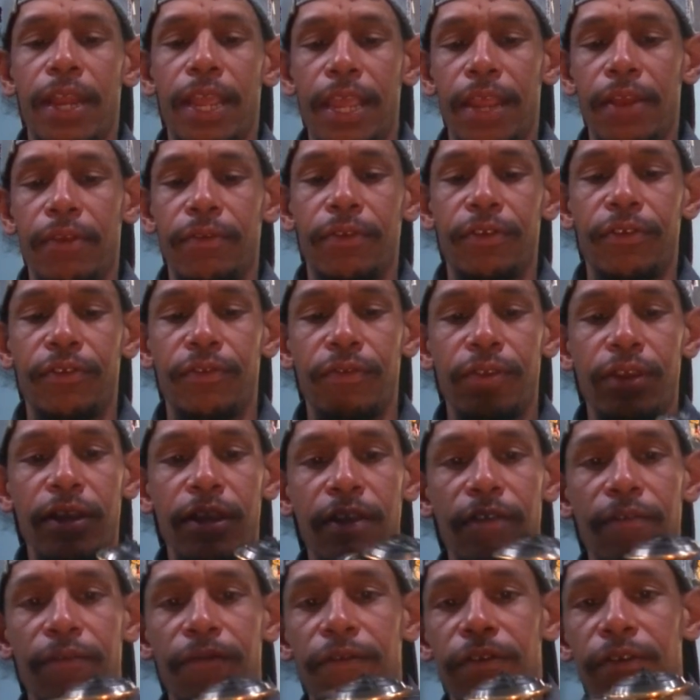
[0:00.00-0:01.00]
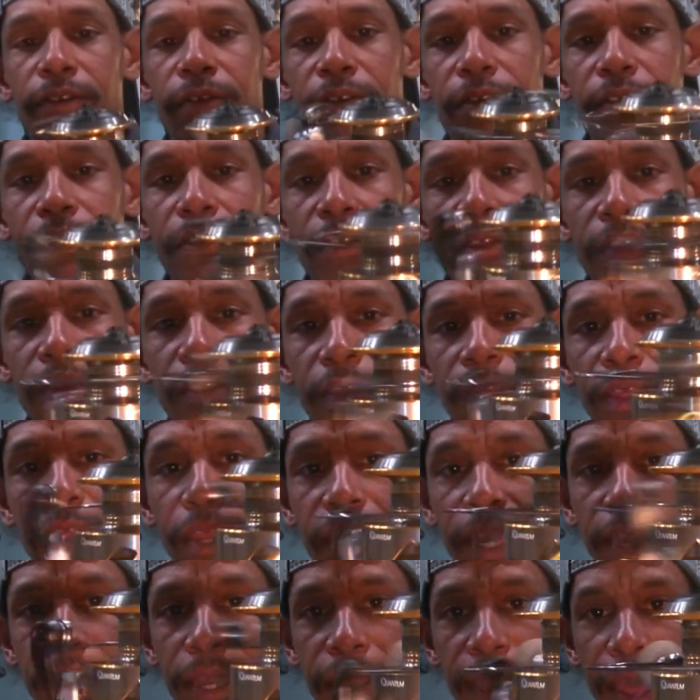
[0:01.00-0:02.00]
hand retrieve.
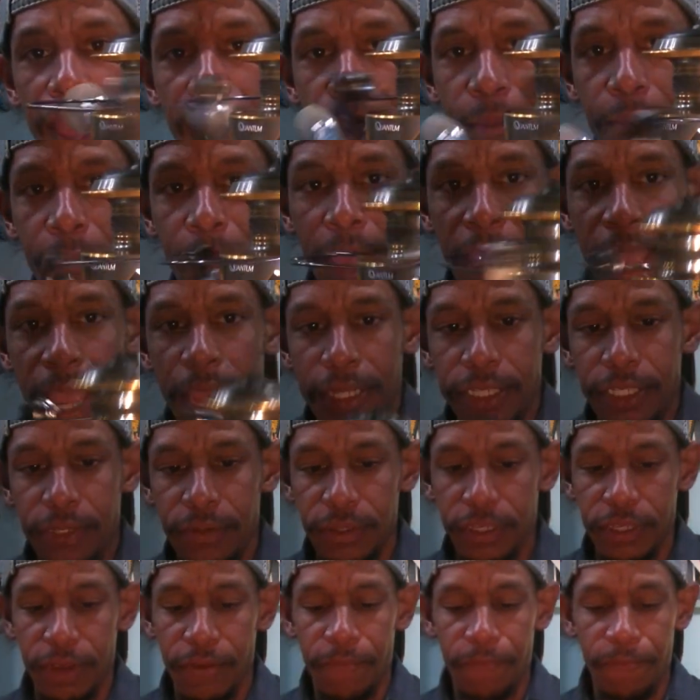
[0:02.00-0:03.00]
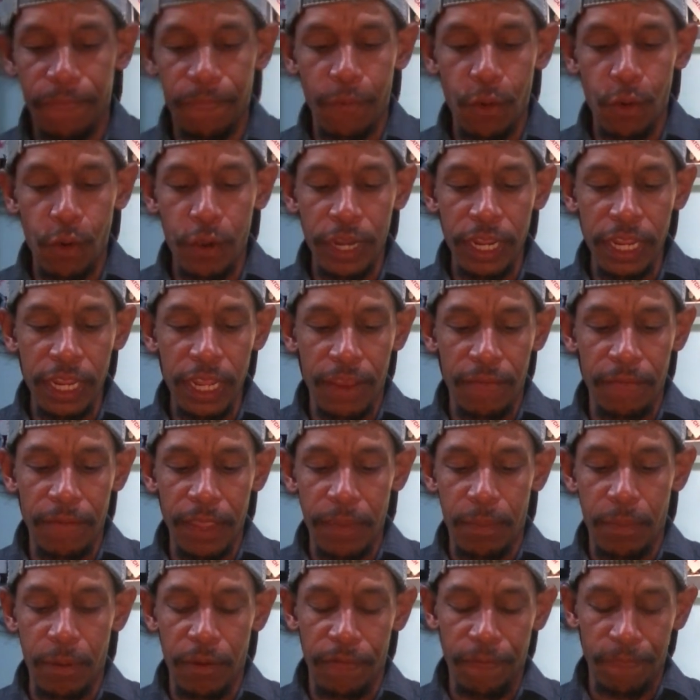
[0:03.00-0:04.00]
Not bad. So it's a 40, a
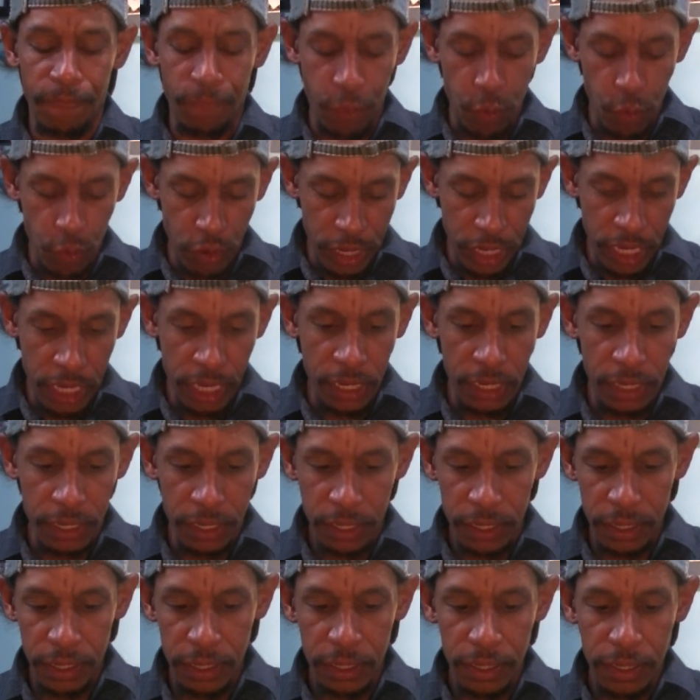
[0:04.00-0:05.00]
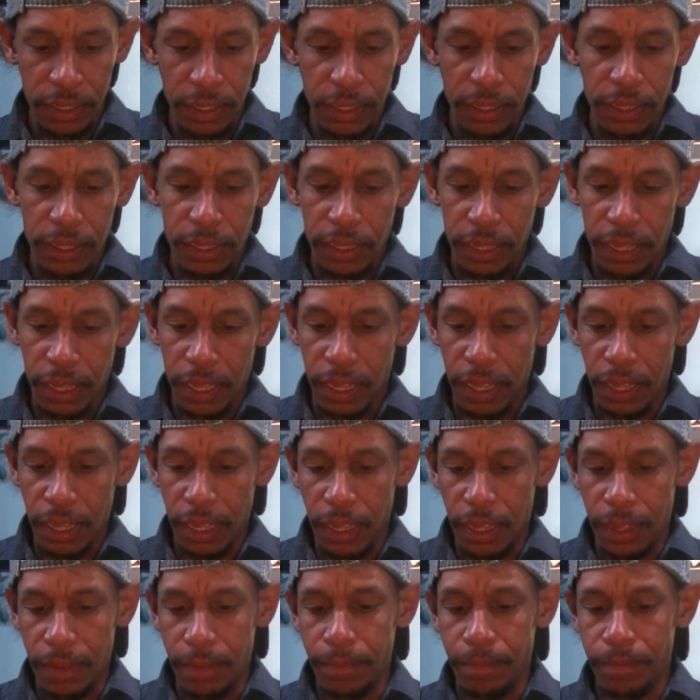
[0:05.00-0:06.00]
Vapor 40
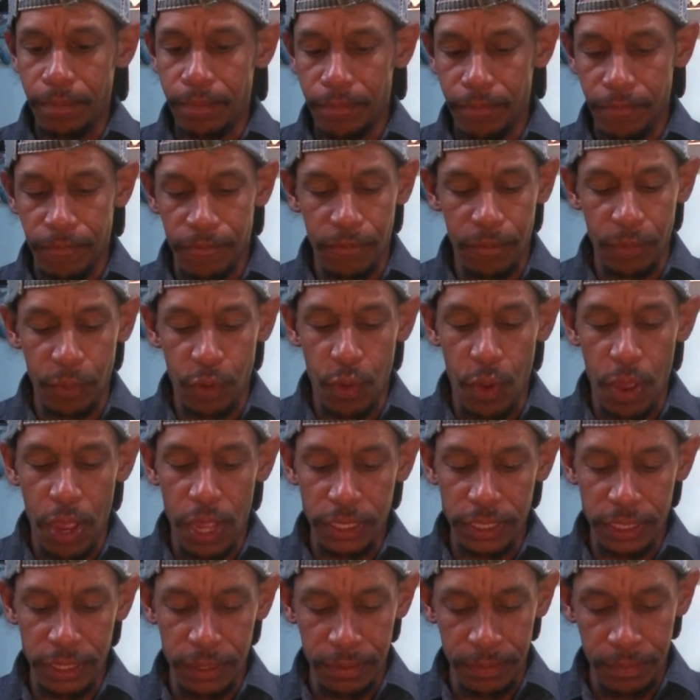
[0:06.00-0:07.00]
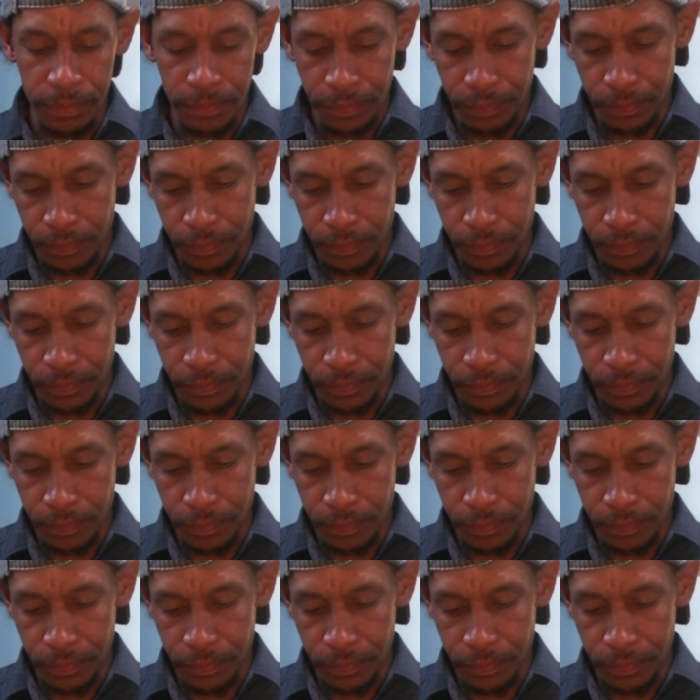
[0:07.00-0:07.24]
um, from Quantum